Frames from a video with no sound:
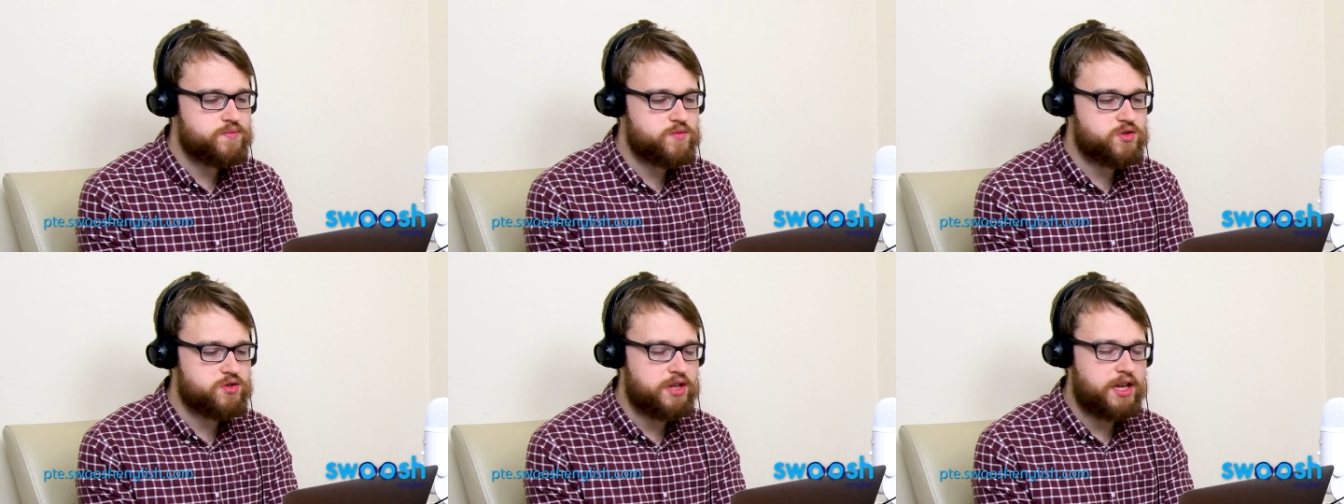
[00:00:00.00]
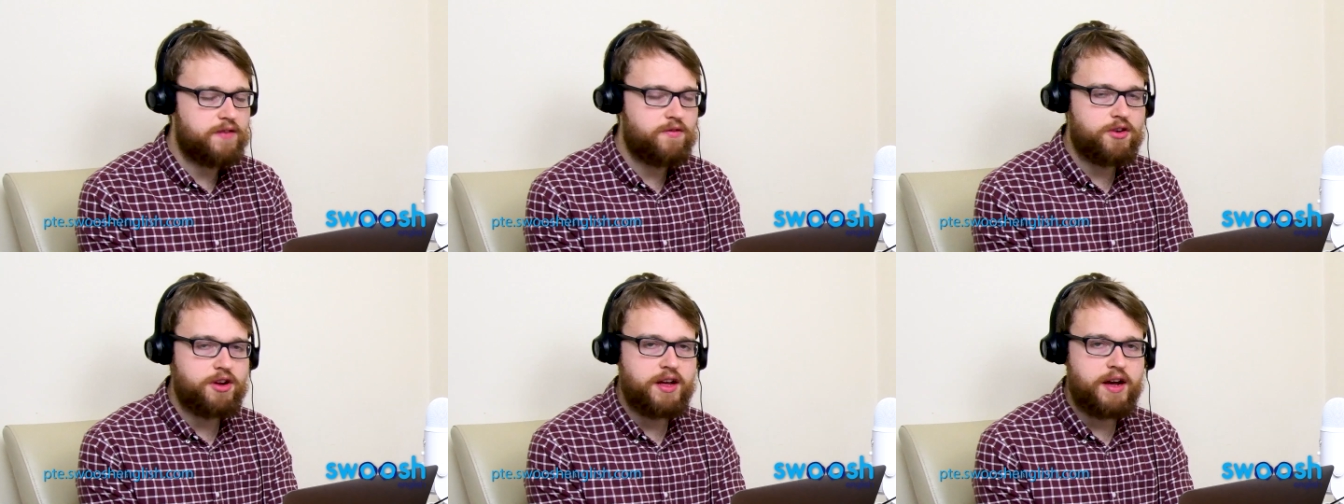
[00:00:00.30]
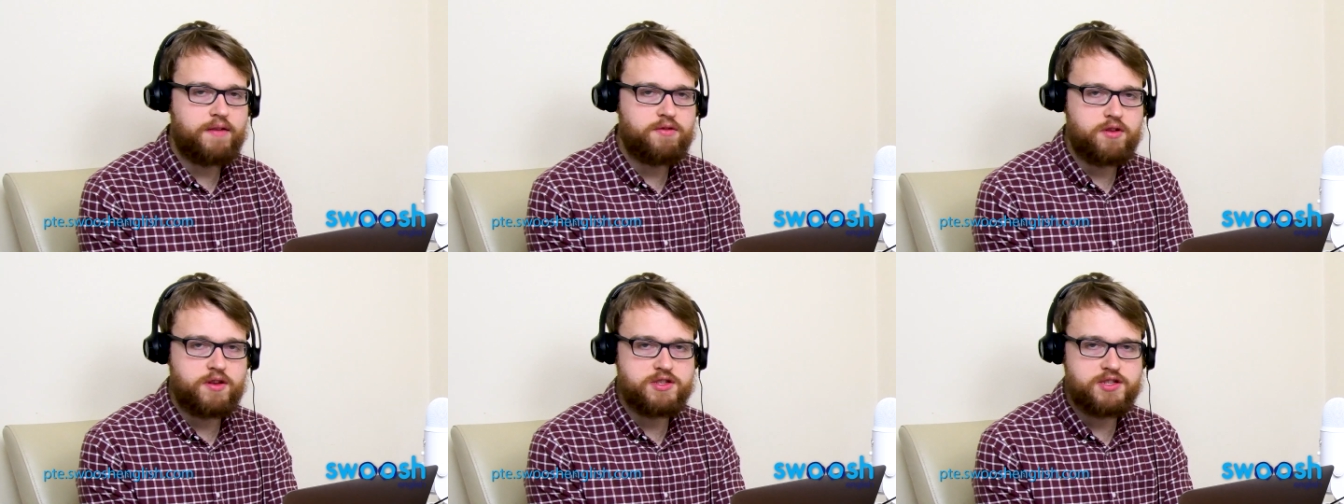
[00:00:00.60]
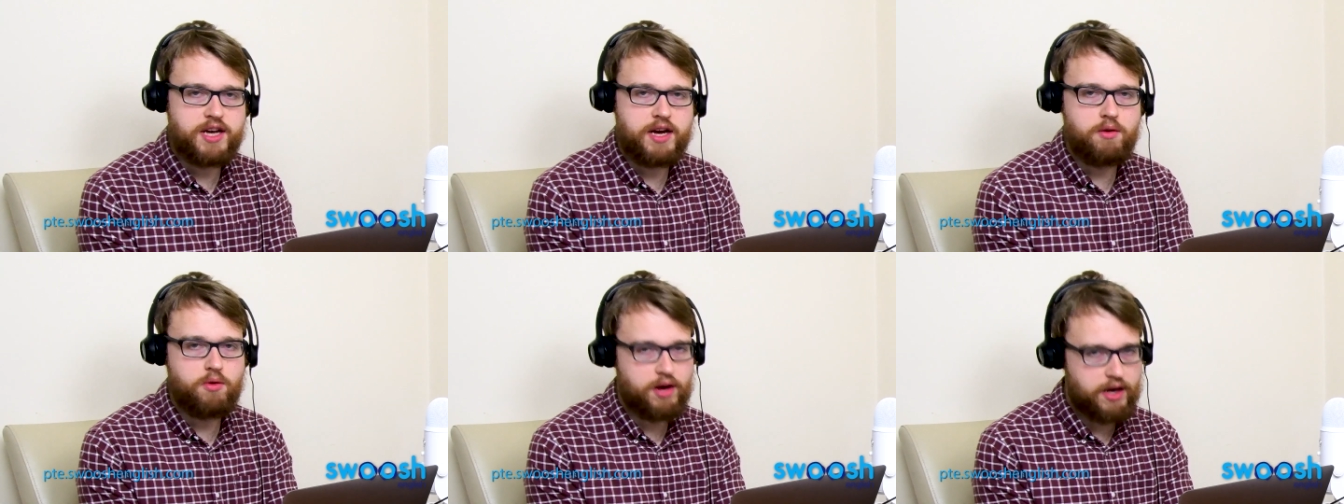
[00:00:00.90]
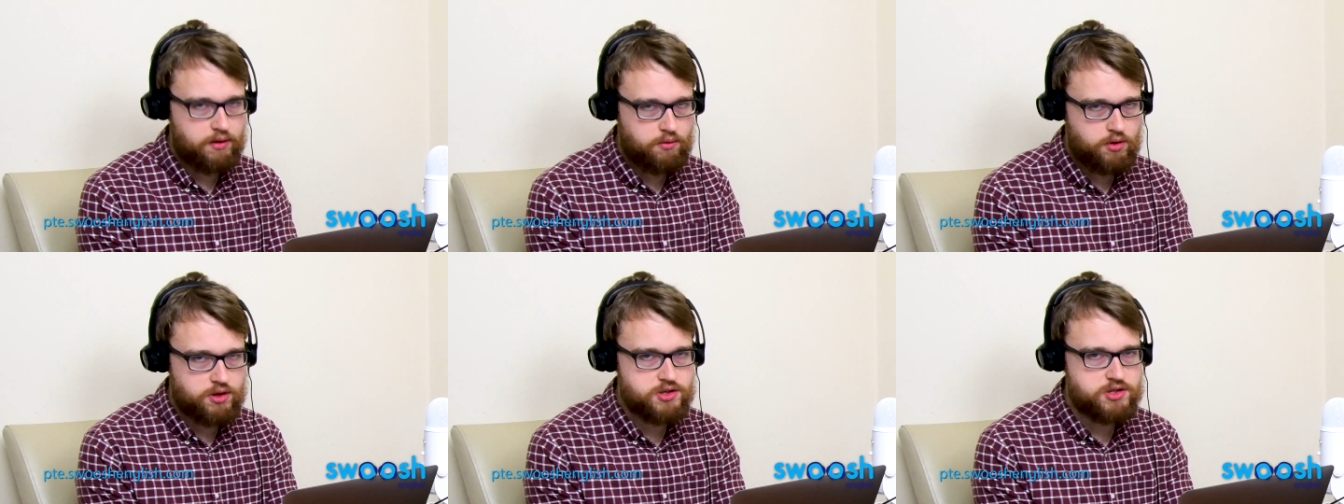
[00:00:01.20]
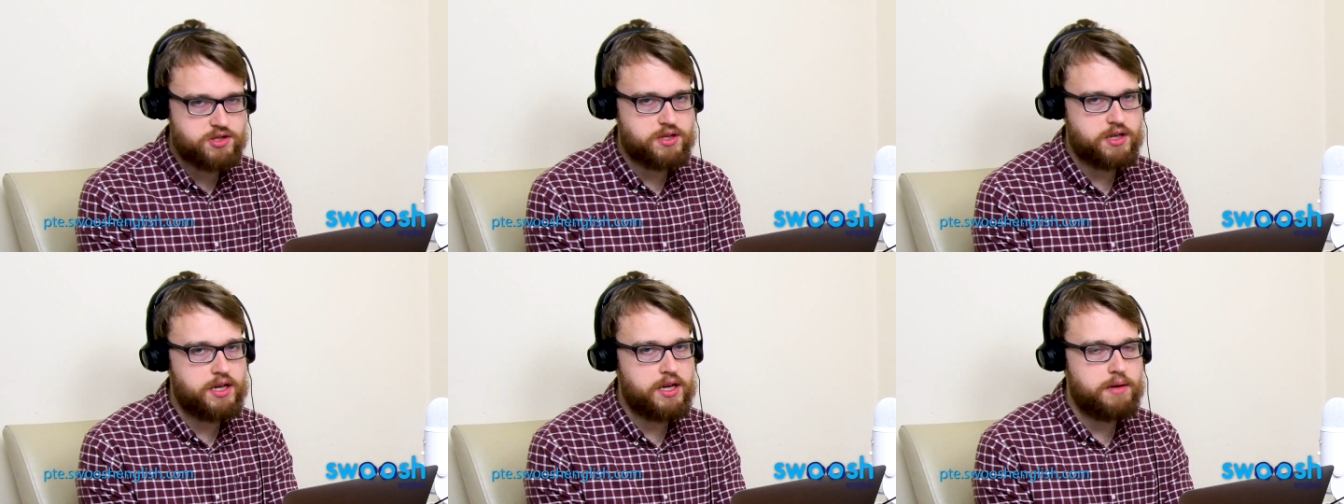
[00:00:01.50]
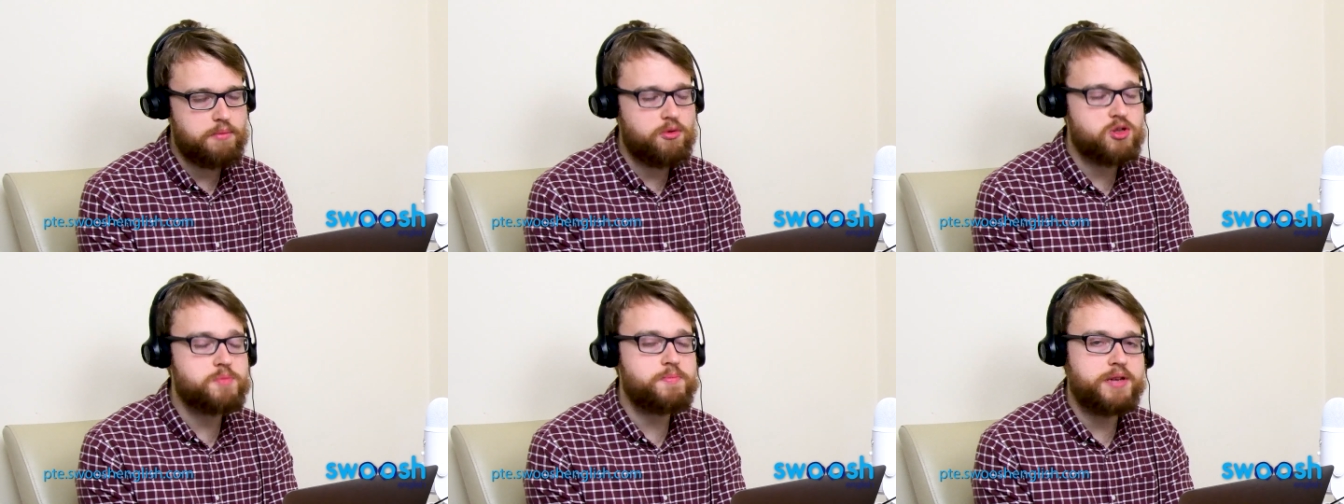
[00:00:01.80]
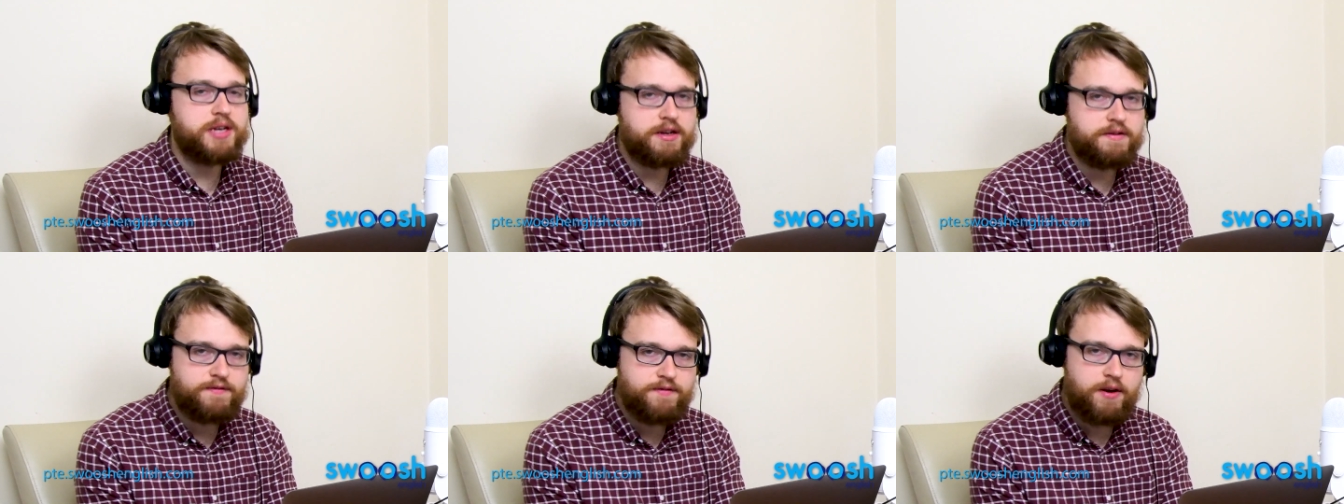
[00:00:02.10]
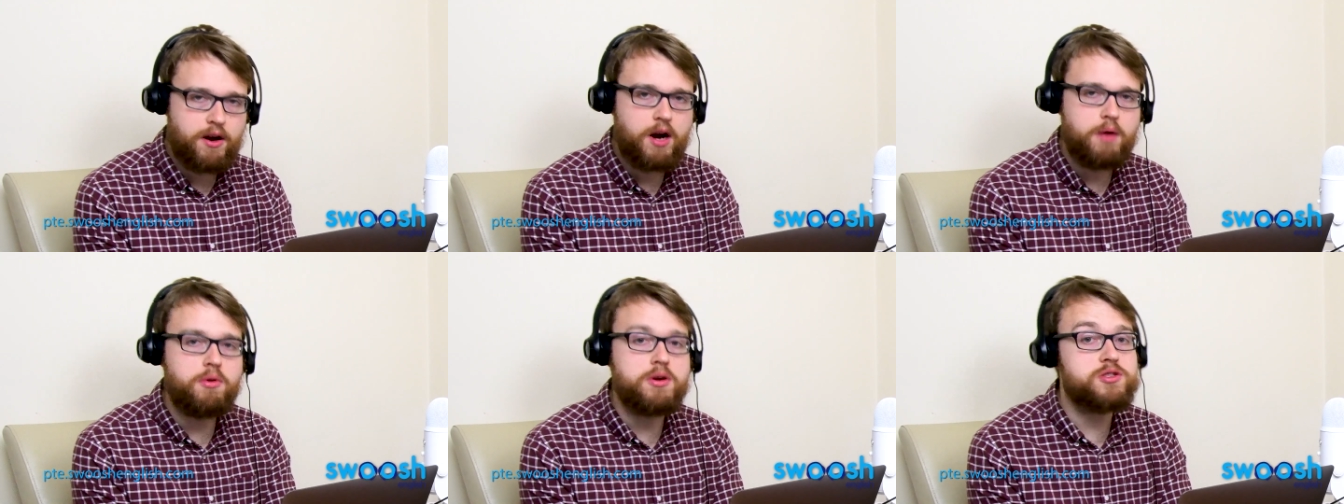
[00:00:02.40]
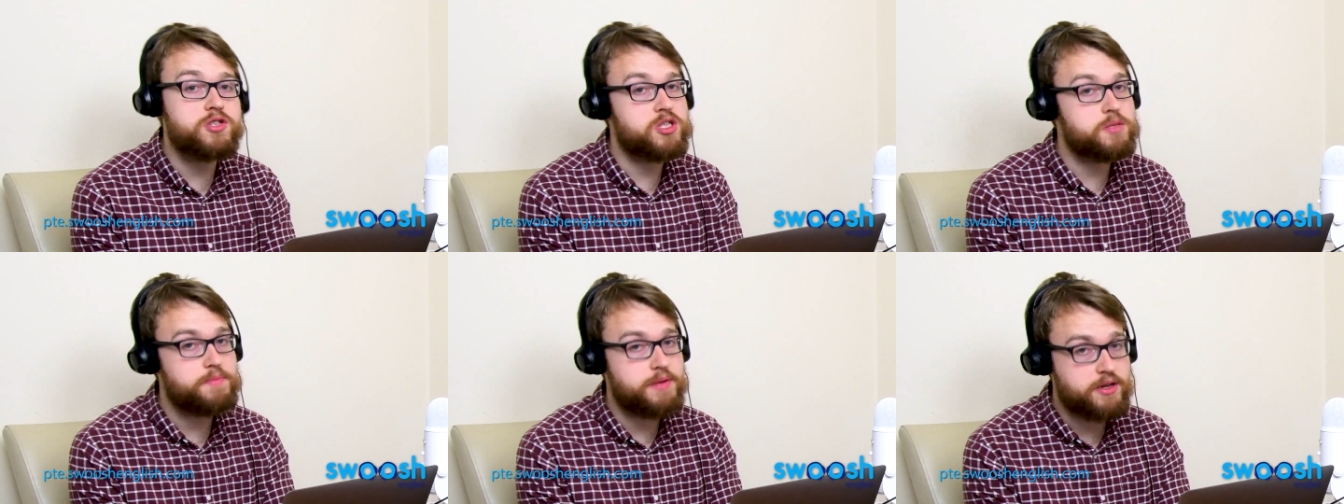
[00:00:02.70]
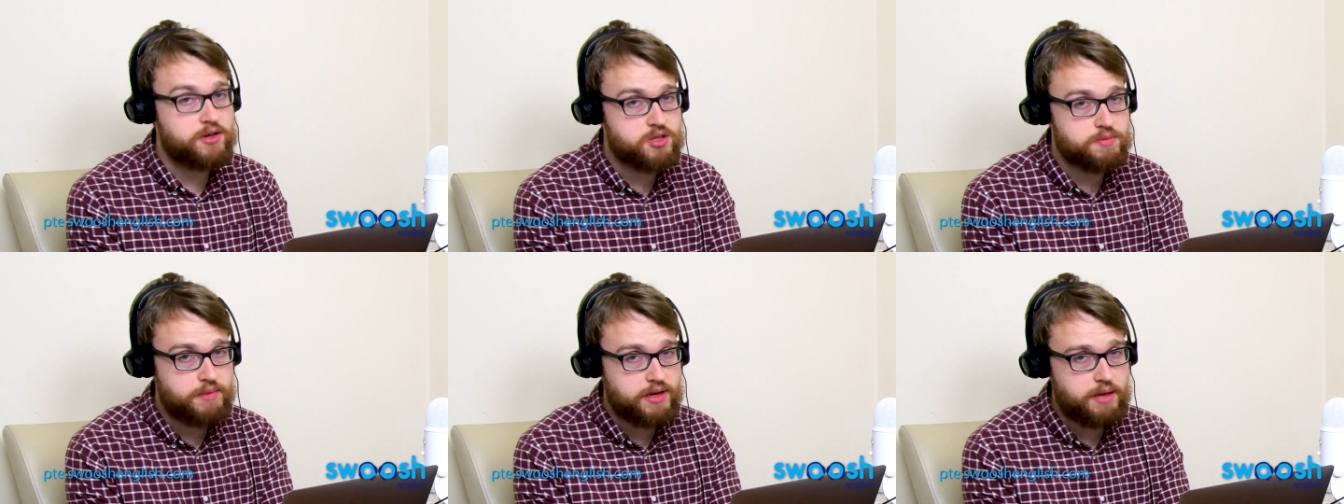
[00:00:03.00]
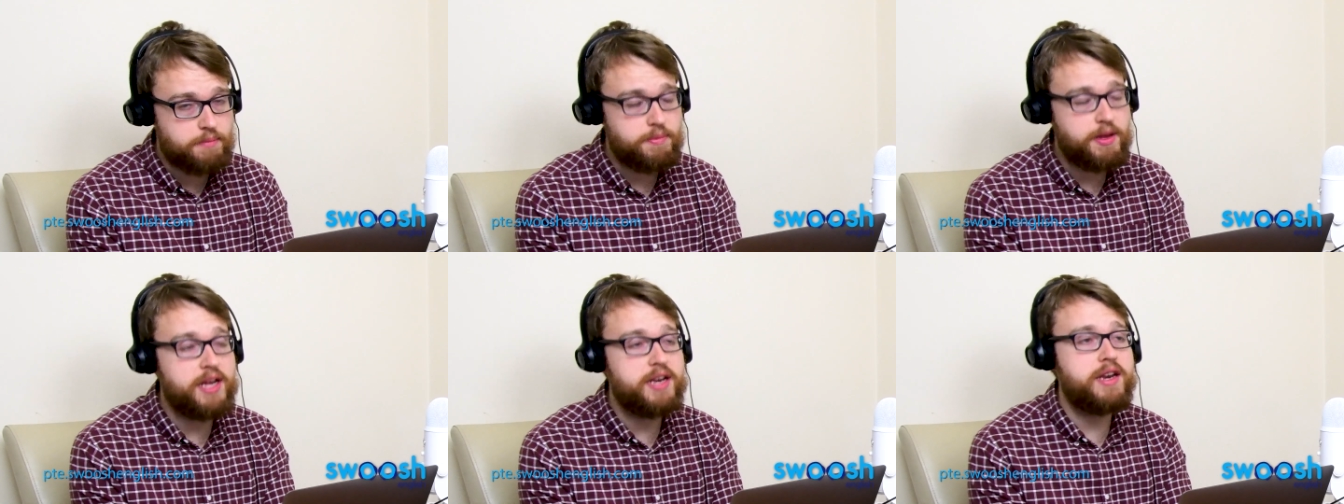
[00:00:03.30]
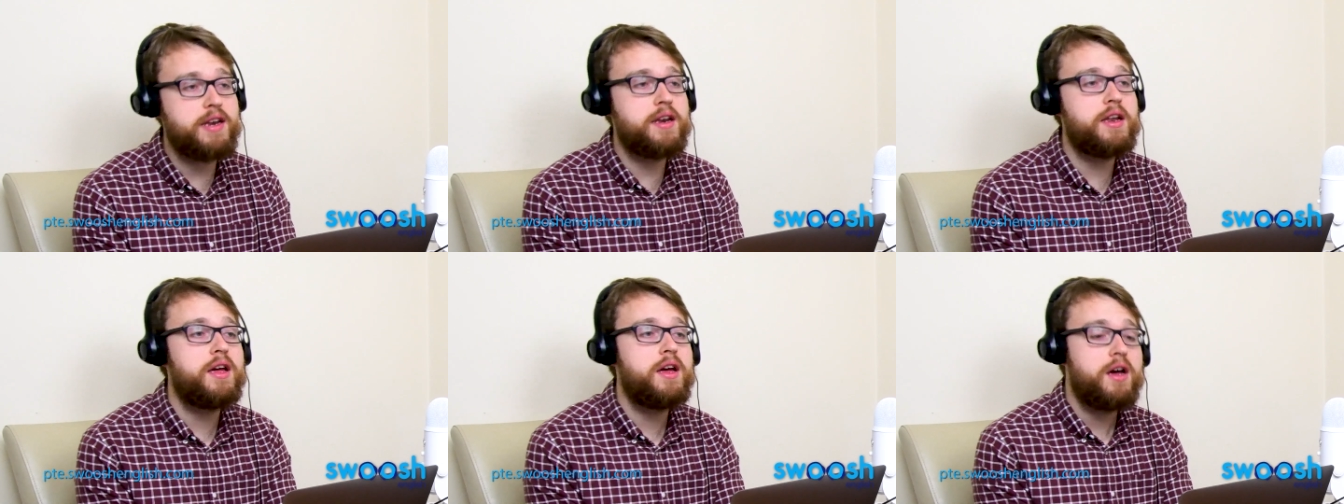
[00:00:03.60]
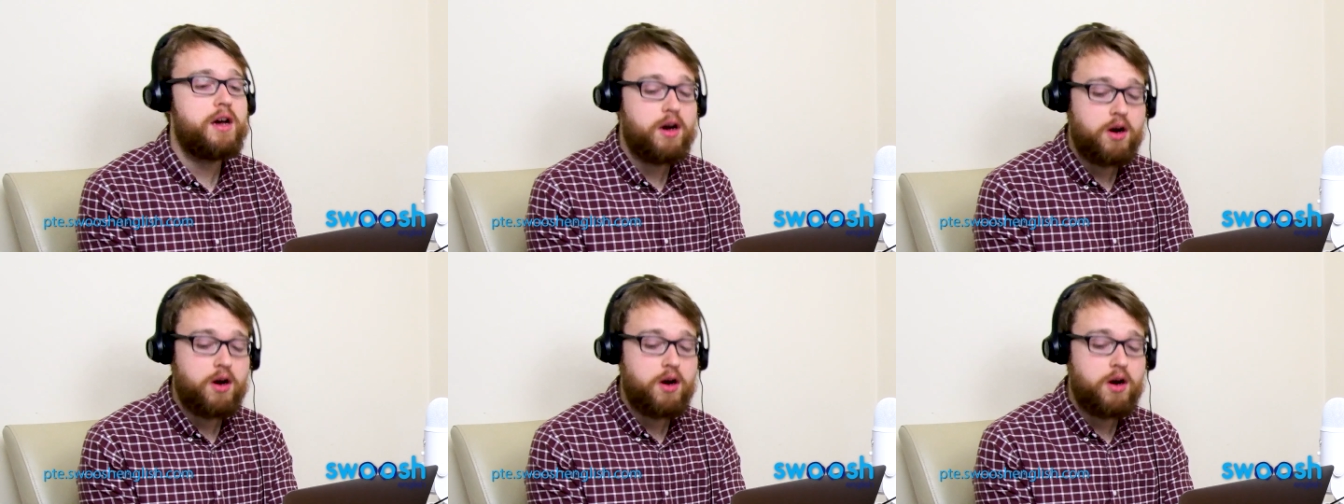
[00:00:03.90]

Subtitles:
So therefore, you have to decide, okay, what's being inferred, what's the speaker's main opinion,